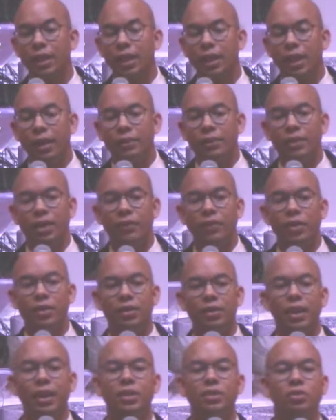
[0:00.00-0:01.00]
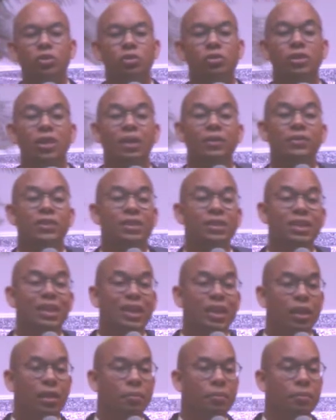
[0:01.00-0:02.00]
The devil takes your
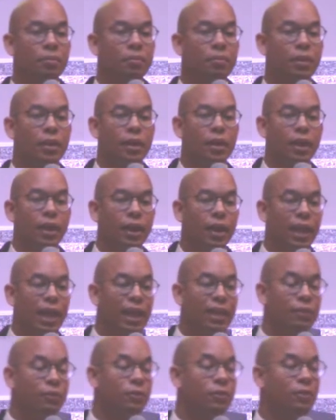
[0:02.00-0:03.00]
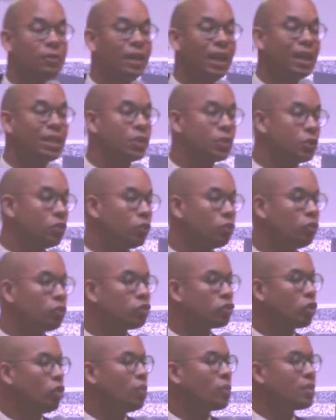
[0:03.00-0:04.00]
self-esteem and takes you to
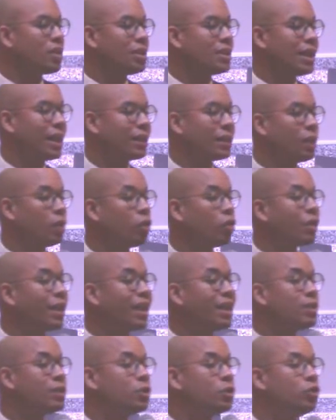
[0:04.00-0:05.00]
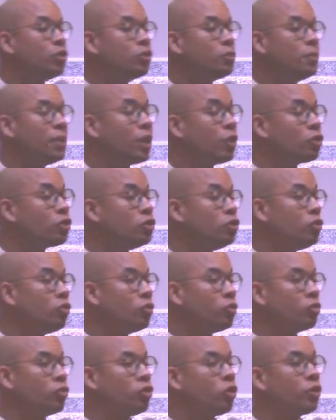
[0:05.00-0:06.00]
something that the Lord can't use because
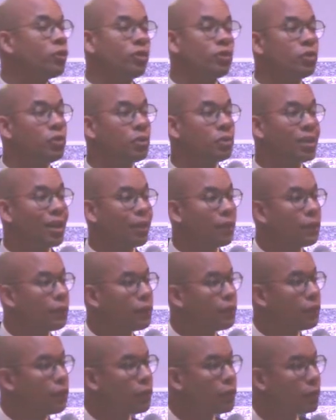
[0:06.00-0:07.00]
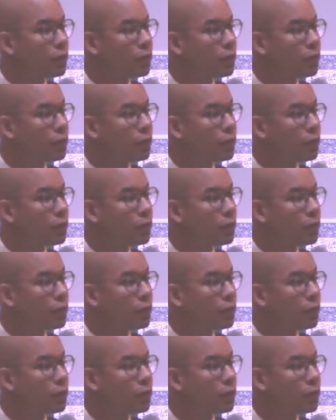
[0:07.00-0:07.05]
you don't use yourself.